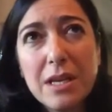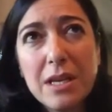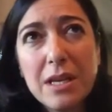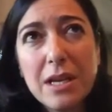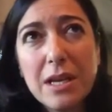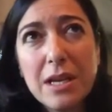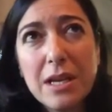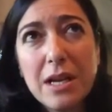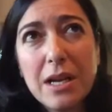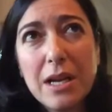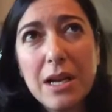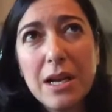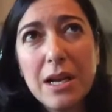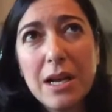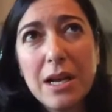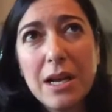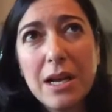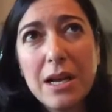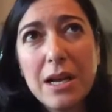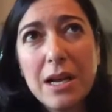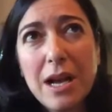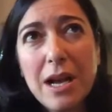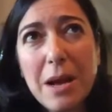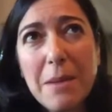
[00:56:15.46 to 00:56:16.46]

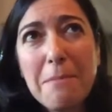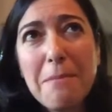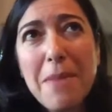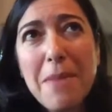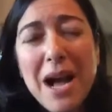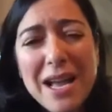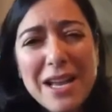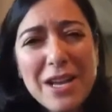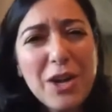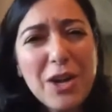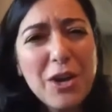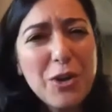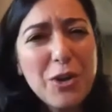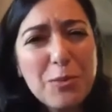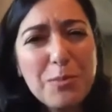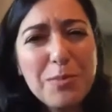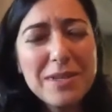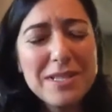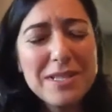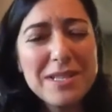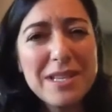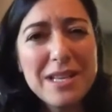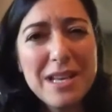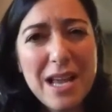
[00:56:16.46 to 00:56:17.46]
hope is
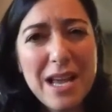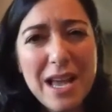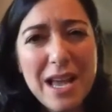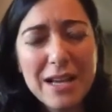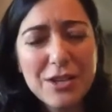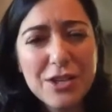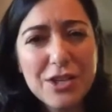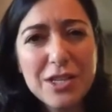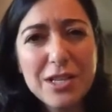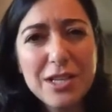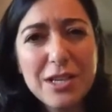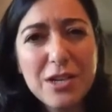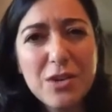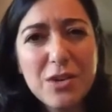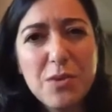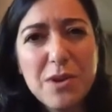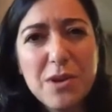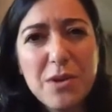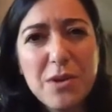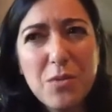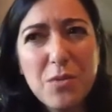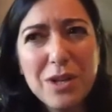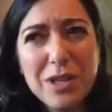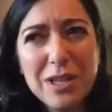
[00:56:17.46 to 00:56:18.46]
that actually we
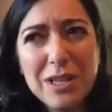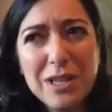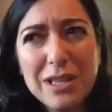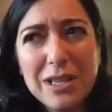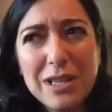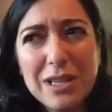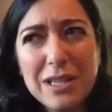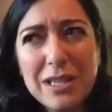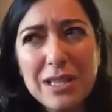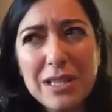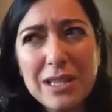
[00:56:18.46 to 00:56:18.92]
will